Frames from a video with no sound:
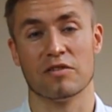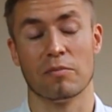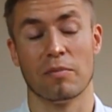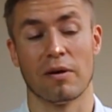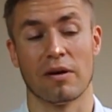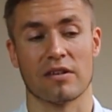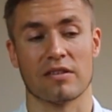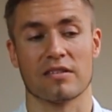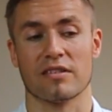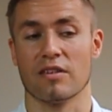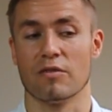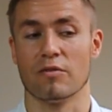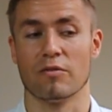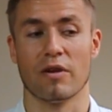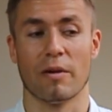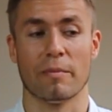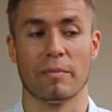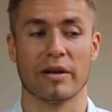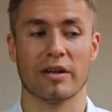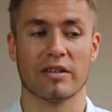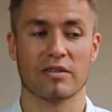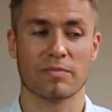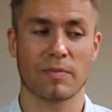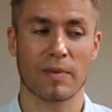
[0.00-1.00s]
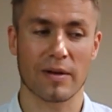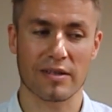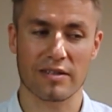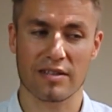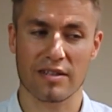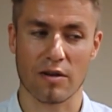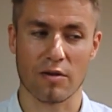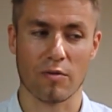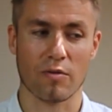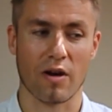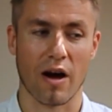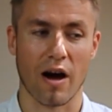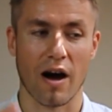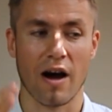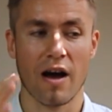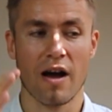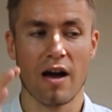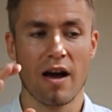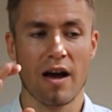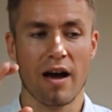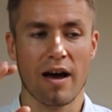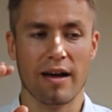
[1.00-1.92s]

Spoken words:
to Barcelona, because Barcelona